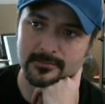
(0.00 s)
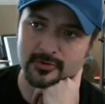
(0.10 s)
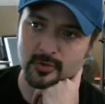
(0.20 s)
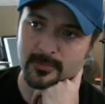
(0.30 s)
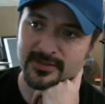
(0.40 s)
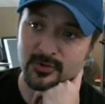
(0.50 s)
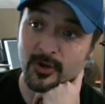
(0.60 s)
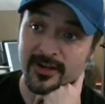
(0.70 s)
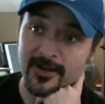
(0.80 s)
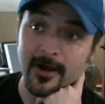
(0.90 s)
should be
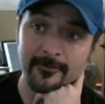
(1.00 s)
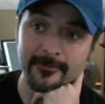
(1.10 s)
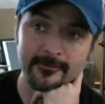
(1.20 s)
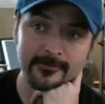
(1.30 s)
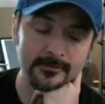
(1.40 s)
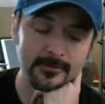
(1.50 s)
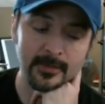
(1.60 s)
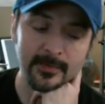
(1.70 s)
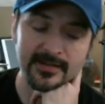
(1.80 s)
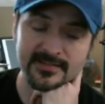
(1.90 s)
good enough. I
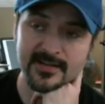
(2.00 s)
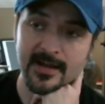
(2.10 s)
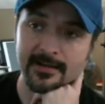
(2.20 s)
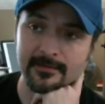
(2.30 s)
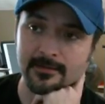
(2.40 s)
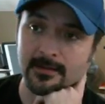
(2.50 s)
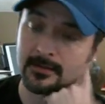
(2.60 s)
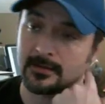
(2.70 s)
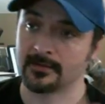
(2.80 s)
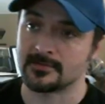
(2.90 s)
mean, it's not,
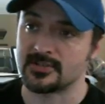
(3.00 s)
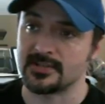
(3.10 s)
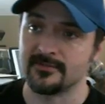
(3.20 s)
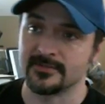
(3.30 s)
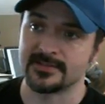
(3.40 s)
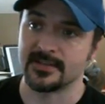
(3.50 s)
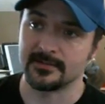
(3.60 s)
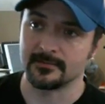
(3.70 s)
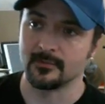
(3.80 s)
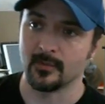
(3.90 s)
and she even said
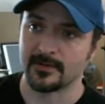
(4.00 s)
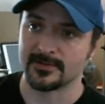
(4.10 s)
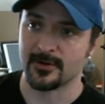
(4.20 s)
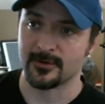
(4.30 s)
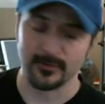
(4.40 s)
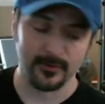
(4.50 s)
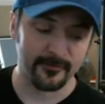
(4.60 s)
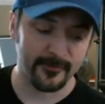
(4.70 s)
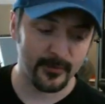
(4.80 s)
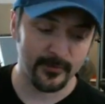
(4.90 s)
when I was talking to her on
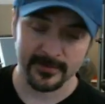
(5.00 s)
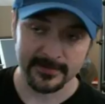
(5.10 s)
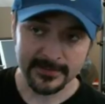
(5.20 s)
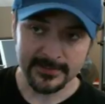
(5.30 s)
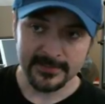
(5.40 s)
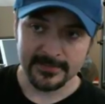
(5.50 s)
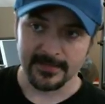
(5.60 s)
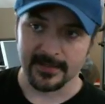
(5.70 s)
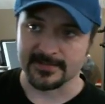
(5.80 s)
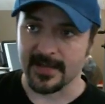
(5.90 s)
the phone
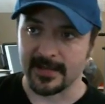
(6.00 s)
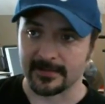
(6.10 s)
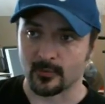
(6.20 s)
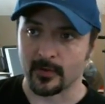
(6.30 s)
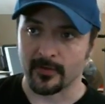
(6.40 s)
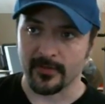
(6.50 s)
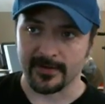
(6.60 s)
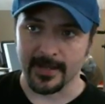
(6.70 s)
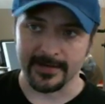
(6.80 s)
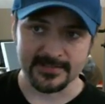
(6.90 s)
that it's not where
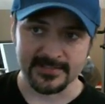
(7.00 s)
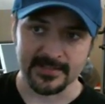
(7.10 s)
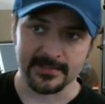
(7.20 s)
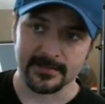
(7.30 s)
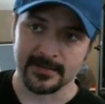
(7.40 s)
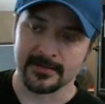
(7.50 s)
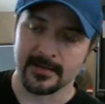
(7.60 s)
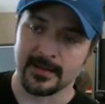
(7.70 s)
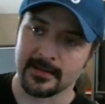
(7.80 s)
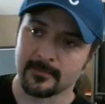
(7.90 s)
they'd like to see it, and
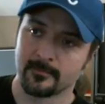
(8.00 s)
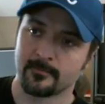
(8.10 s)
they